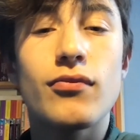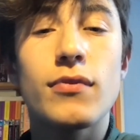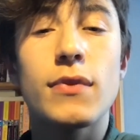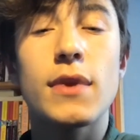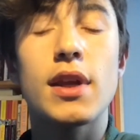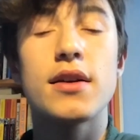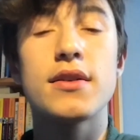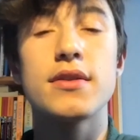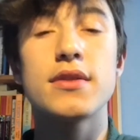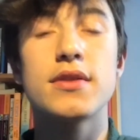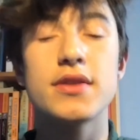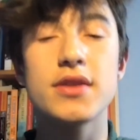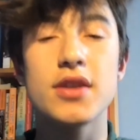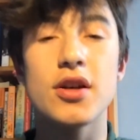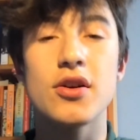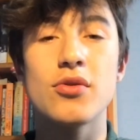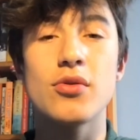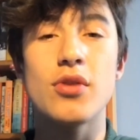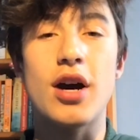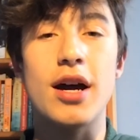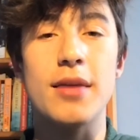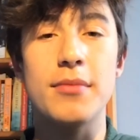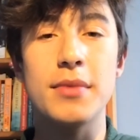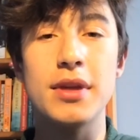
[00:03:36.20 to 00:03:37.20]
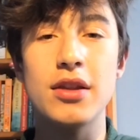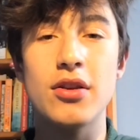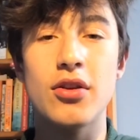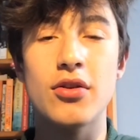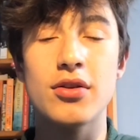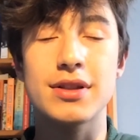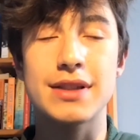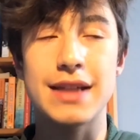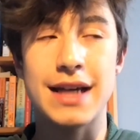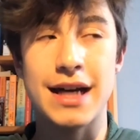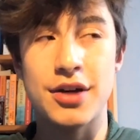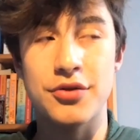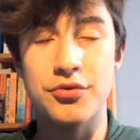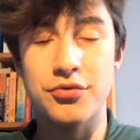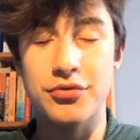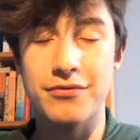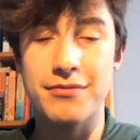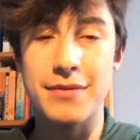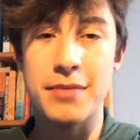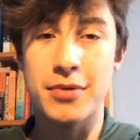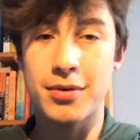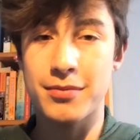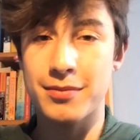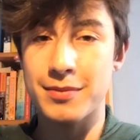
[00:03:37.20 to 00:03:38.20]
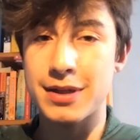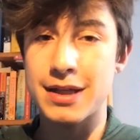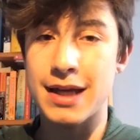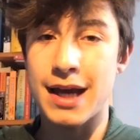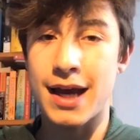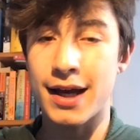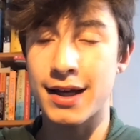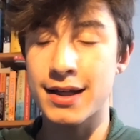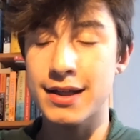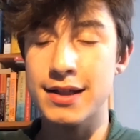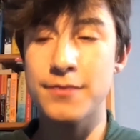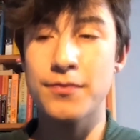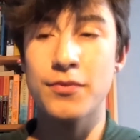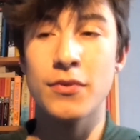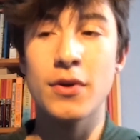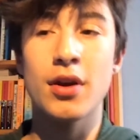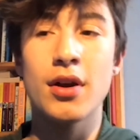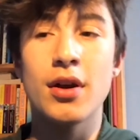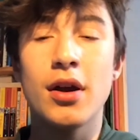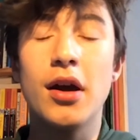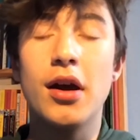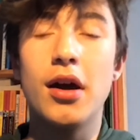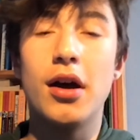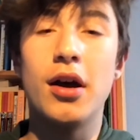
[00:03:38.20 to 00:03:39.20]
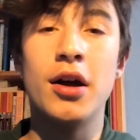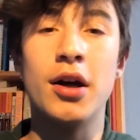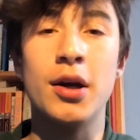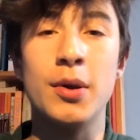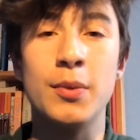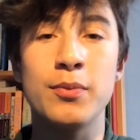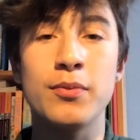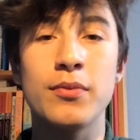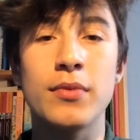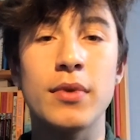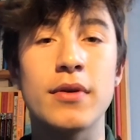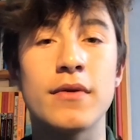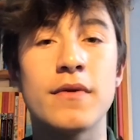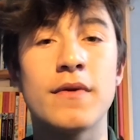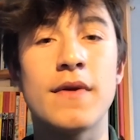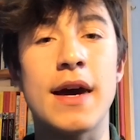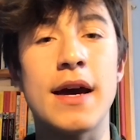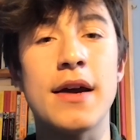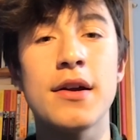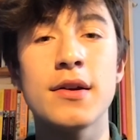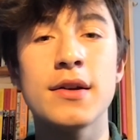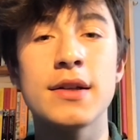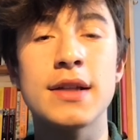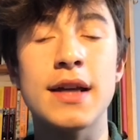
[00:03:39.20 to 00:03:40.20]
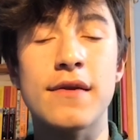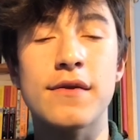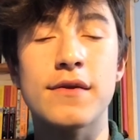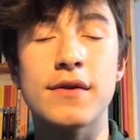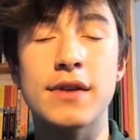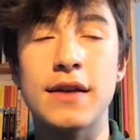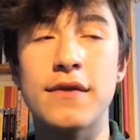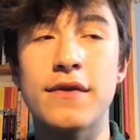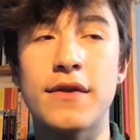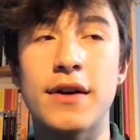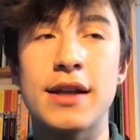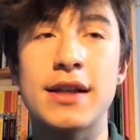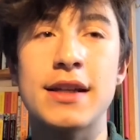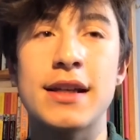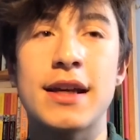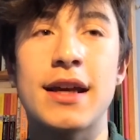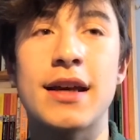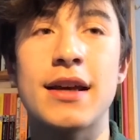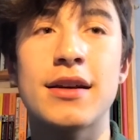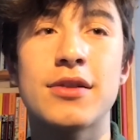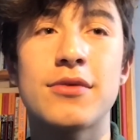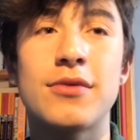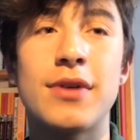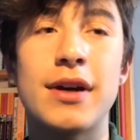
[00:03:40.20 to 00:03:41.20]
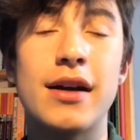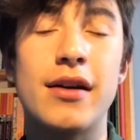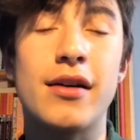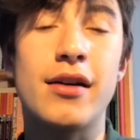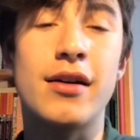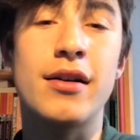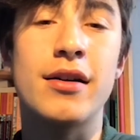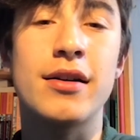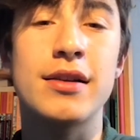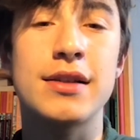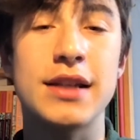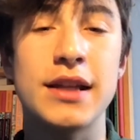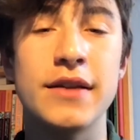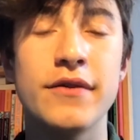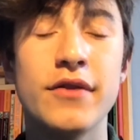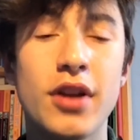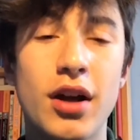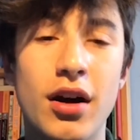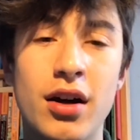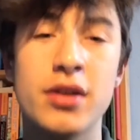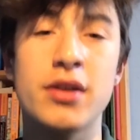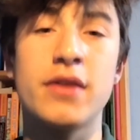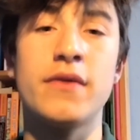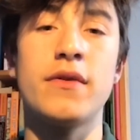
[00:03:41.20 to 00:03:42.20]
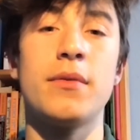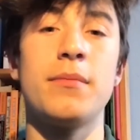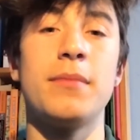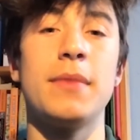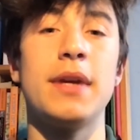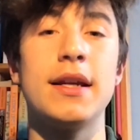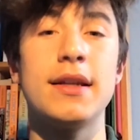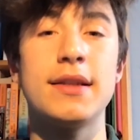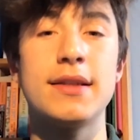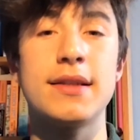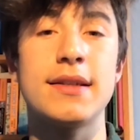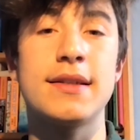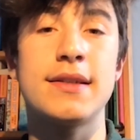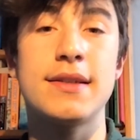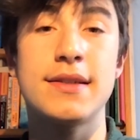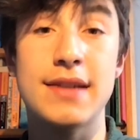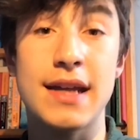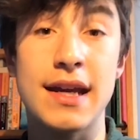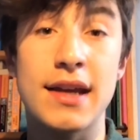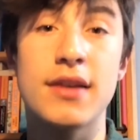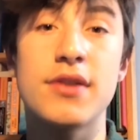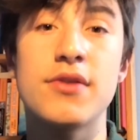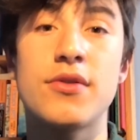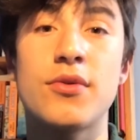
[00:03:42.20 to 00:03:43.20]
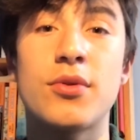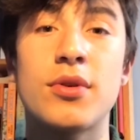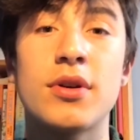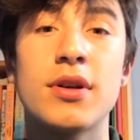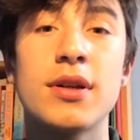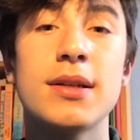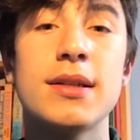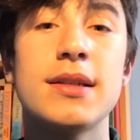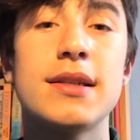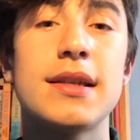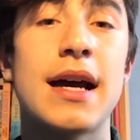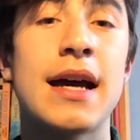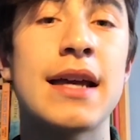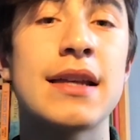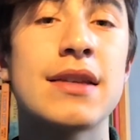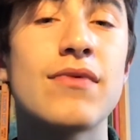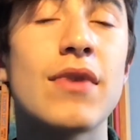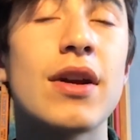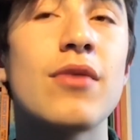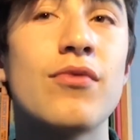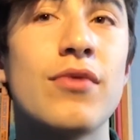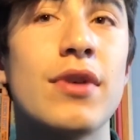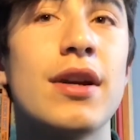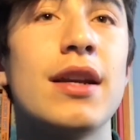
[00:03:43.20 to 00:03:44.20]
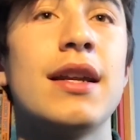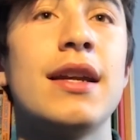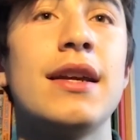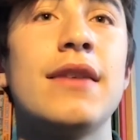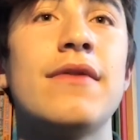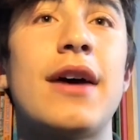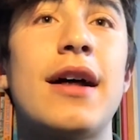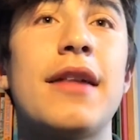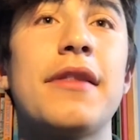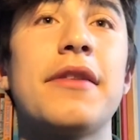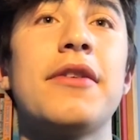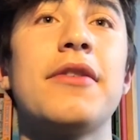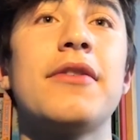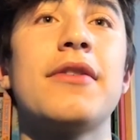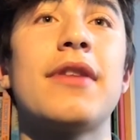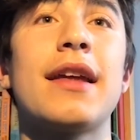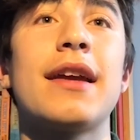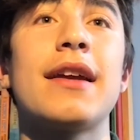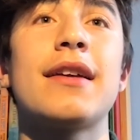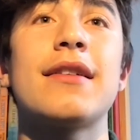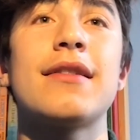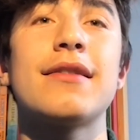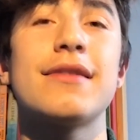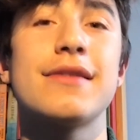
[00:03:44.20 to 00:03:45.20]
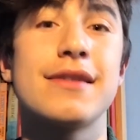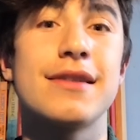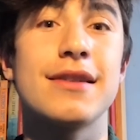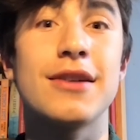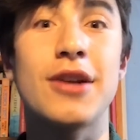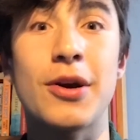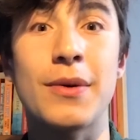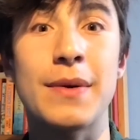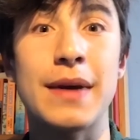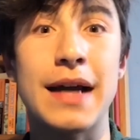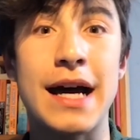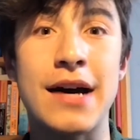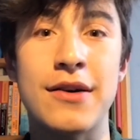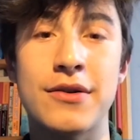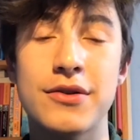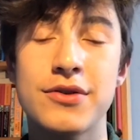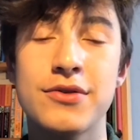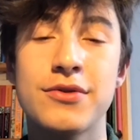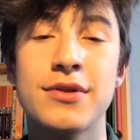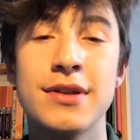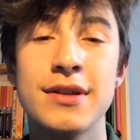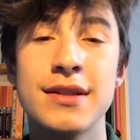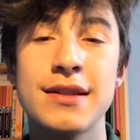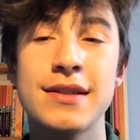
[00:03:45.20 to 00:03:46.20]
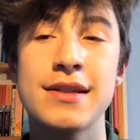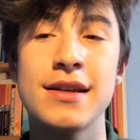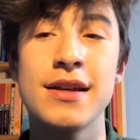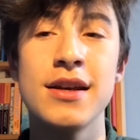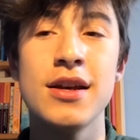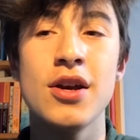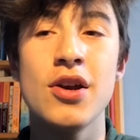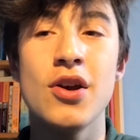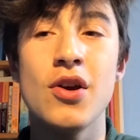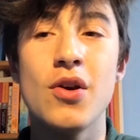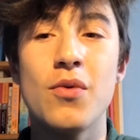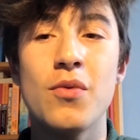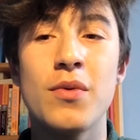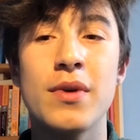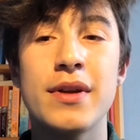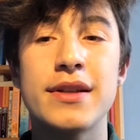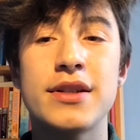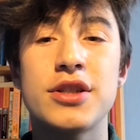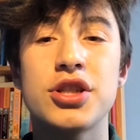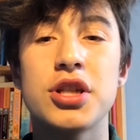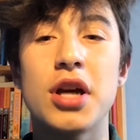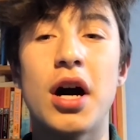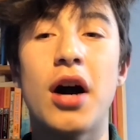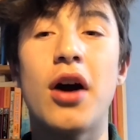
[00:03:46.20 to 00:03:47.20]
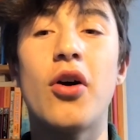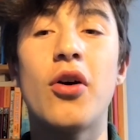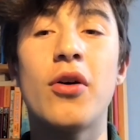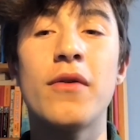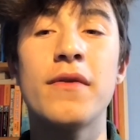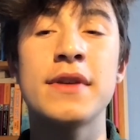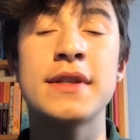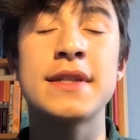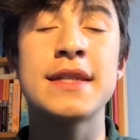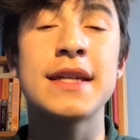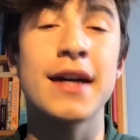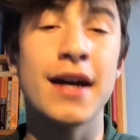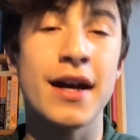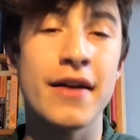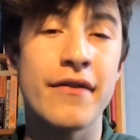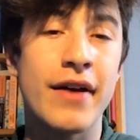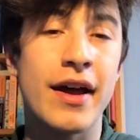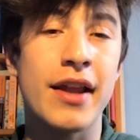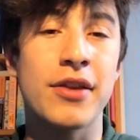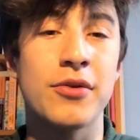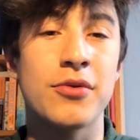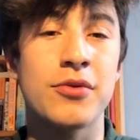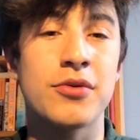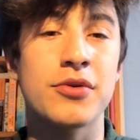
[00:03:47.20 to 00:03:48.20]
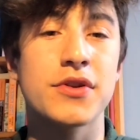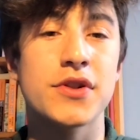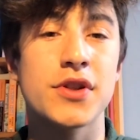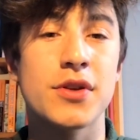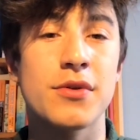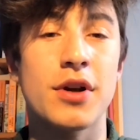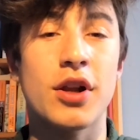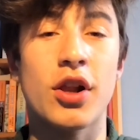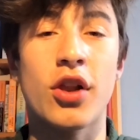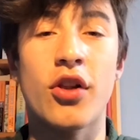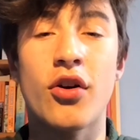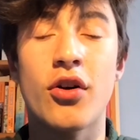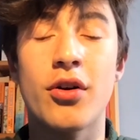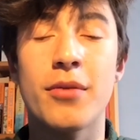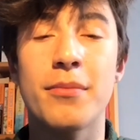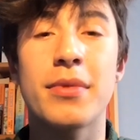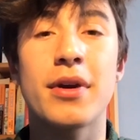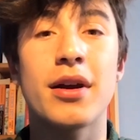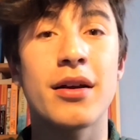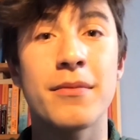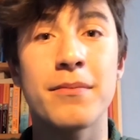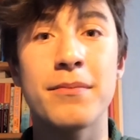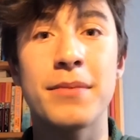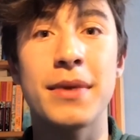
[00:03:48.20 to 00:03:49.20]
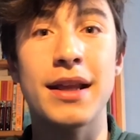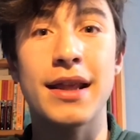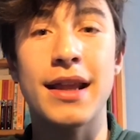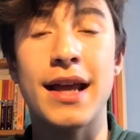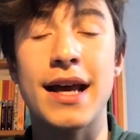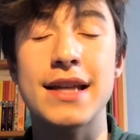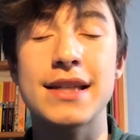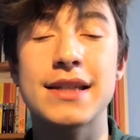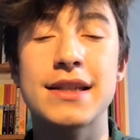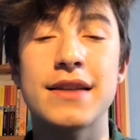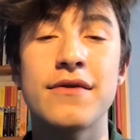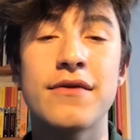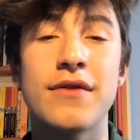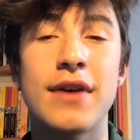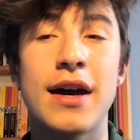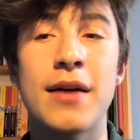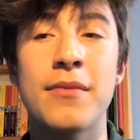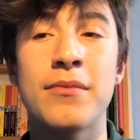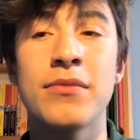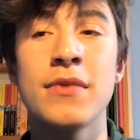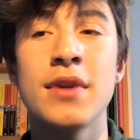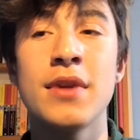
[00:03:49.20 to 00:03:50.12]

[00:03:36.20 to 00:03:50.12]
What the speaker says: So I'm in lockdown with my mum and dad. They're definitely finding it quite hard, even harder than me, to stay indoors, as they really value going outdoors, which obviously I value also a lot, but a bit less than them.